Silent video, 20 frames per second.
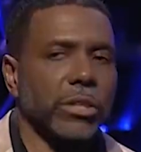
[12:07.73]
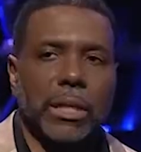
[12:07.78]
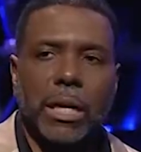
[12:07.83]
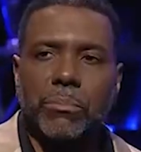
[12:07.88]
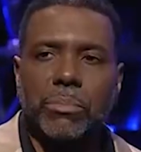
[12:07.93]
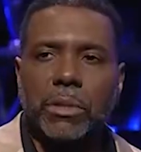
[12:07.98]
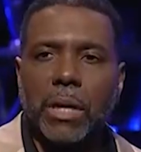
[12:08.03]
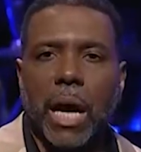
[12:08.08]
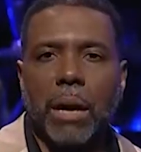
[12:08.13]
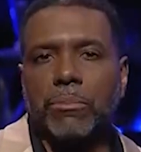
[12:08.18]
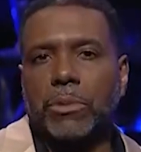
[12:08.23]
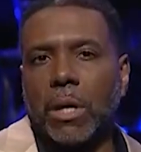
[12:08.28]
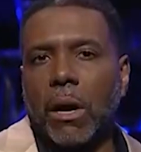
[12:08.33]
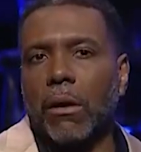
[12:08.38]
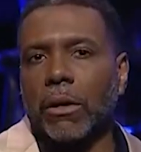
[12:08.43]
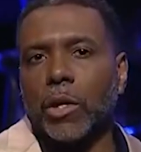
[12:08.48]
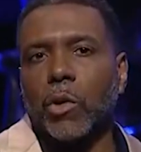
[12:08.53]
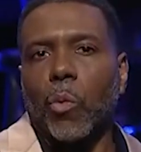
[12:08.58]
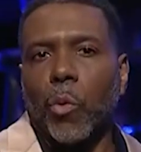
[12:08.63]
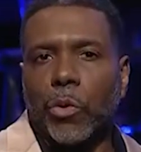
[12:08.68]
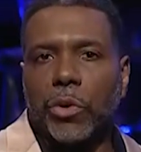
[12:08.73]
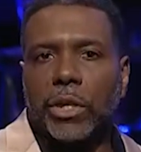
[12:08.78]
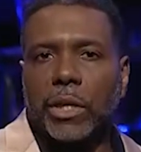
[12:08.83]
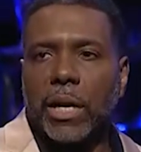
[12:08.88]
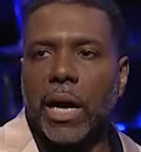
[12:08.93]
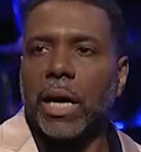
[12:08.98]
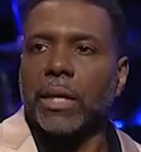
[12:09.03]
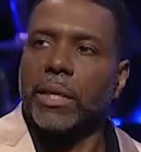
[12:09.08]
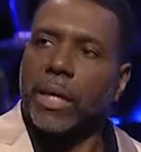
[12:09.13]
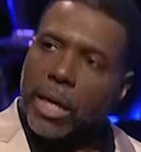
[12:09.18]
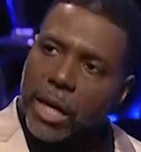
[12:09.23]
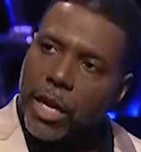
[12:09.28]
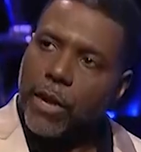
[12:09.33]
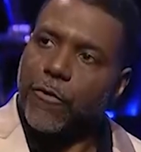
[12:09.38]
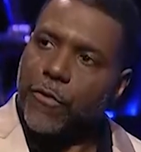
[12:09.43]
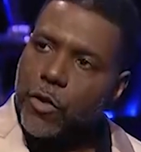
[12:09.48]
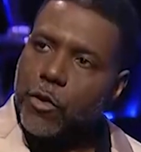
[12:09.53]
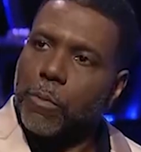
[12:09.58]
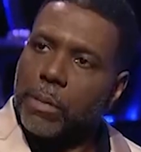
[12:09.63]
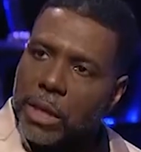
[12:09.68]
I'm, t- I'm talking the Word of God. That if
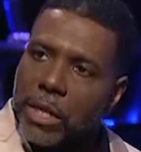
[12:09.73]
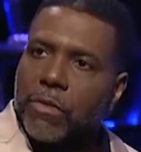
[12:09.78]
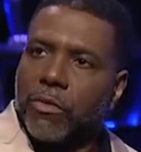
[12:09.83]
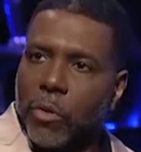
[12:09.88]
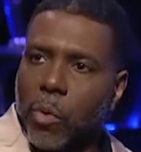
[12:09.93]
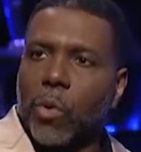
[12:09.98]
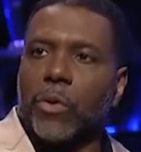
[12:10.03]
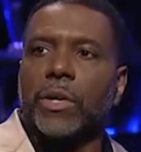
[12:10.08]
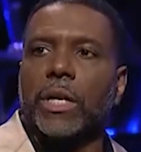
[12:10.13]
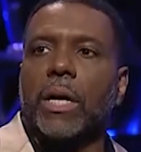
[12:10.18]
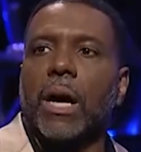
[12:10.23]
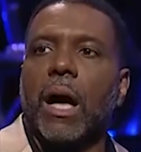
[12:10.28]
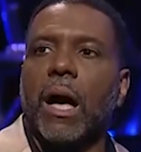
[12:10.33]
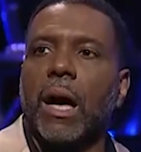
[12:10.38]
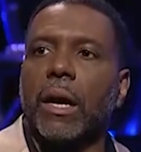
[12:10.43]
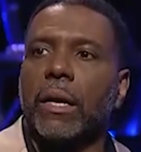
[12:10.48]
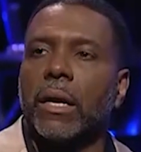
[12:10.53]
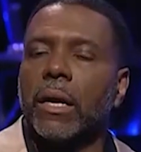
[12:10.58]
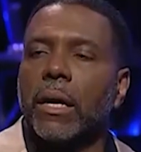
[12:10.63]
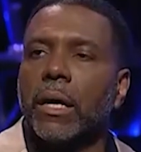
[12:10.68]
you believe the Word of God,